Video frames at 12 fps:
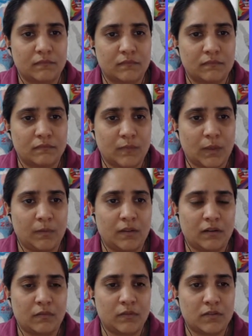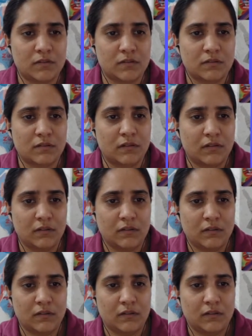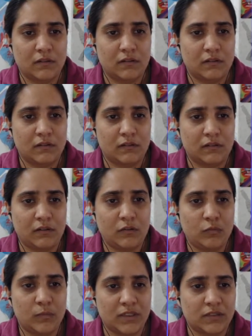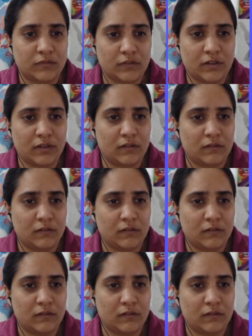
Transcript: Maybe that was too much for it.